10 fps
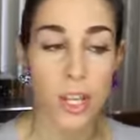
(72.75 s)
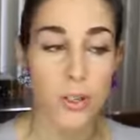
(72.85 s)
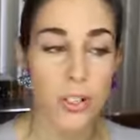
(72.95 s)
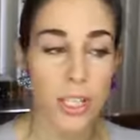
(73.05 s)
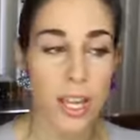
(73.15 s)

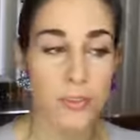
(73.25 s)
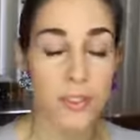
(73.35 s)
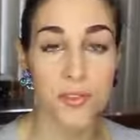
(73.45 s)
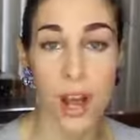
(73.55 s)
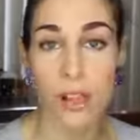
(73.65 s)
You just have
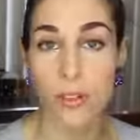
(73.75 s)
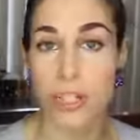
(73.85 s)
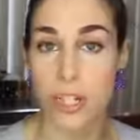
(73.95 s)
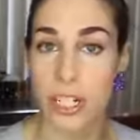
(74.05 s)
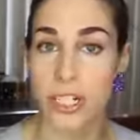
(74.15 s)
to follow
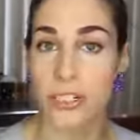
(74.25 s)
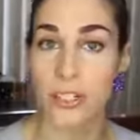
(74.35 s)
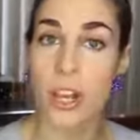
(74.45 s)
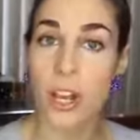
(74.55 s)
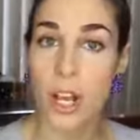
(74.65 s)

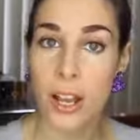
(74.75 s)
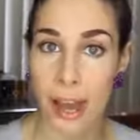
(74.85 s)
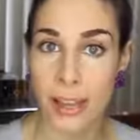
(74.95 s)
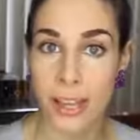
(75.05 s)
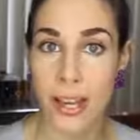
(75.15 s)
certain
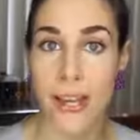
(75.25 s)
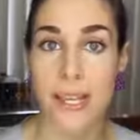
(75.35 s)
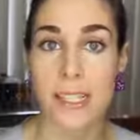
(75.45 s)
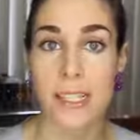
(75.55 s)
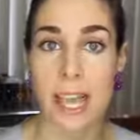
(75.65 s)

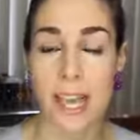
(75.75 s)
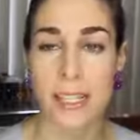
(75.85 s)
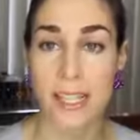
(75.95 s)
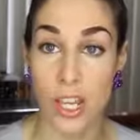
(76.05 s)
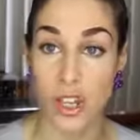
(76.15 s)
guidelines
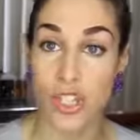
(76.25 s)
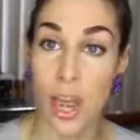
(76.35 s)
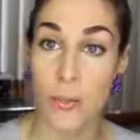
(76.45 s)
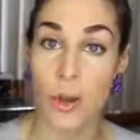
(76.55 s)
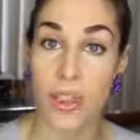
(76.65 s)
and take your
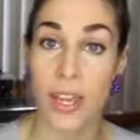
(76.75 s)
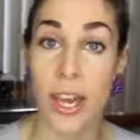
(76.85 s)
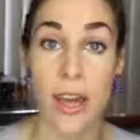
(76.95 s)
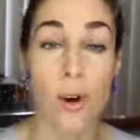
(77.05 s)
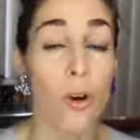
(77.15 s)
time with it,
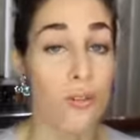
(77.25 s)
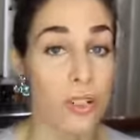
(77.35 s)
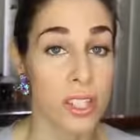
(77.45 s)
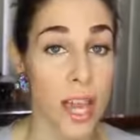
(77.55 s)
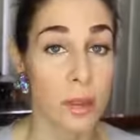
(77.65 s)
and
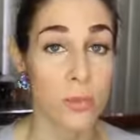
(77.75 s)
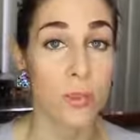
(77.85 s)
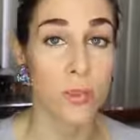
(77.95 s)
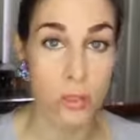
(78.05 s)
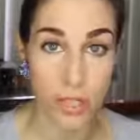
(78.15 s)
over time
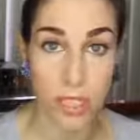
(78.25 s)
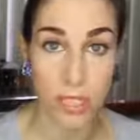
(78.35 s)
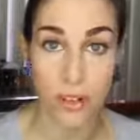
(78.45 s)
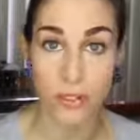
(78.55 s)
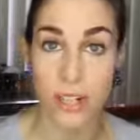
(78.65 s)
you do see a
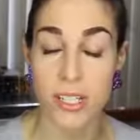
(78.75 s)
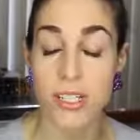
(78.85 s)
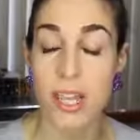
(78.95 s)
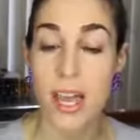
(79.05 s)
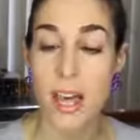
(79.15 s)
difference.